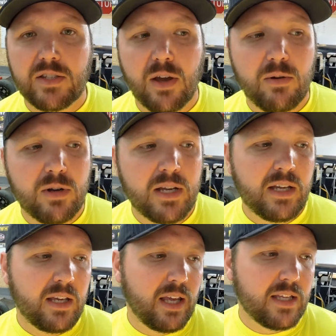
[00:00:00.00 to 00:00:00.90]
So
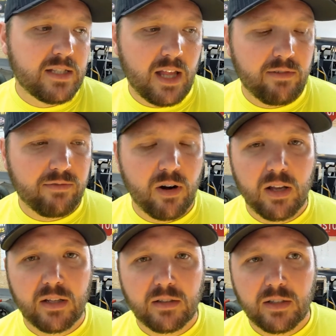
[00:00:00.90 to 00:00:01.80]
his left
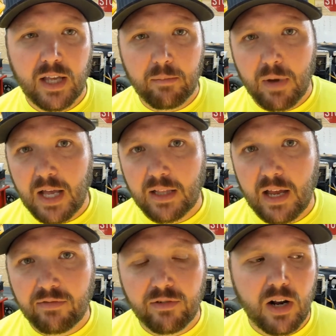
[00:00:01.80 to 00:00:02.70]
front hit my
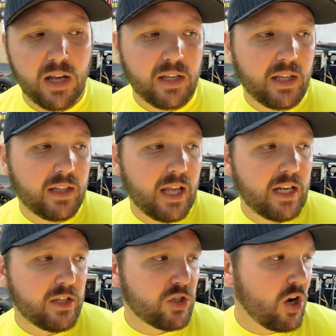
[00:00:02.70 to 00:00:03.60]
left front, and then
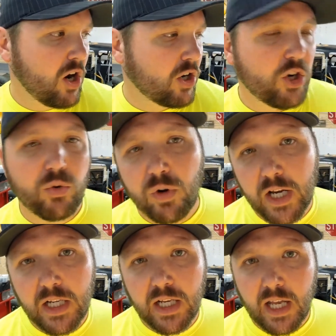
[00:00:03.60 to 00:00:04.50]
his car
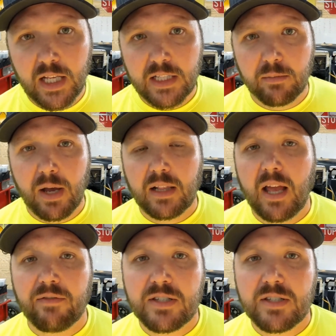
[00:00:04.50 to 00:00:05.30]
careened into my left